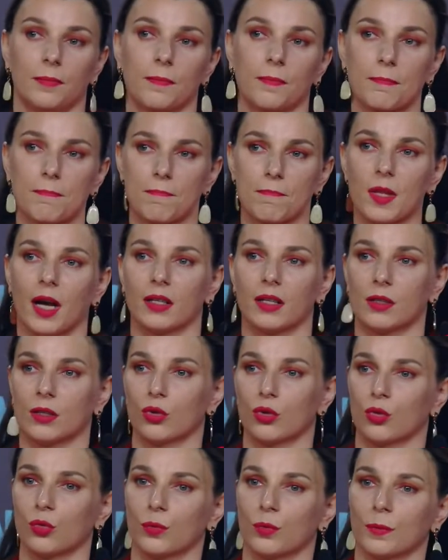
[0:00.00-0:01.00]
one will
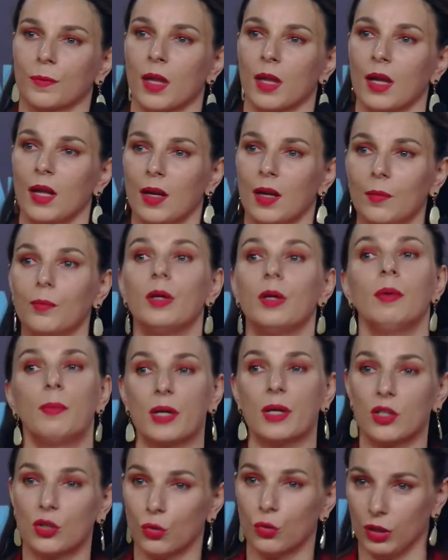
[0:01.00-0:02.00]
be able to buy
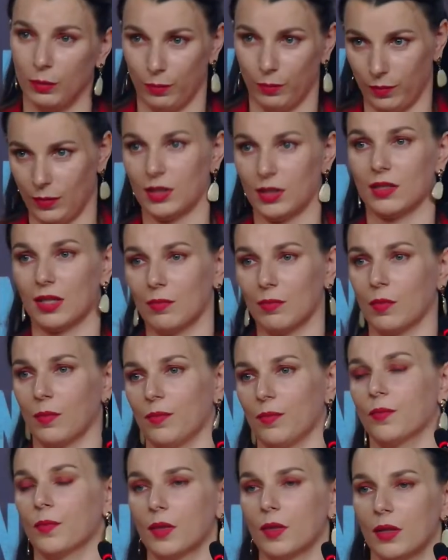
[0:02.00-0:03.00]
simply for
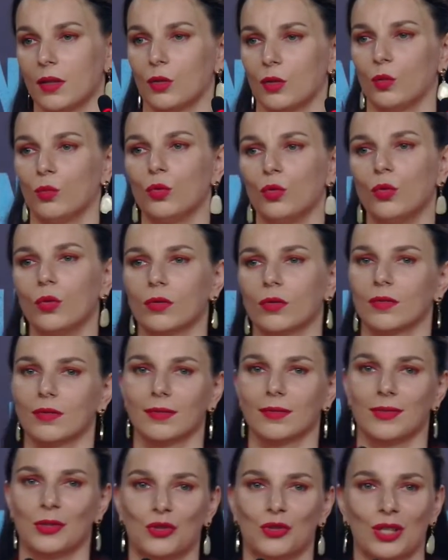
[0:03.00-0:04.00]
themselves. We are working in this
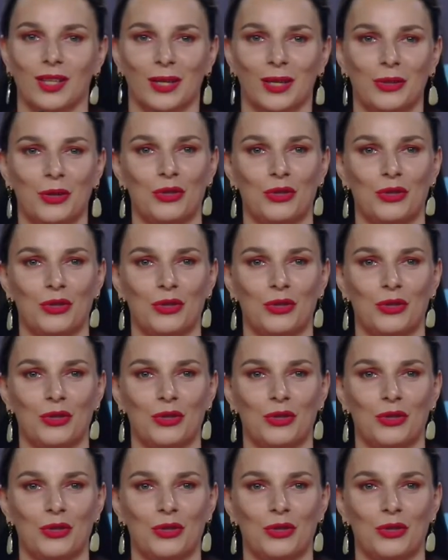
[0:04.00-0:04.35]
direction.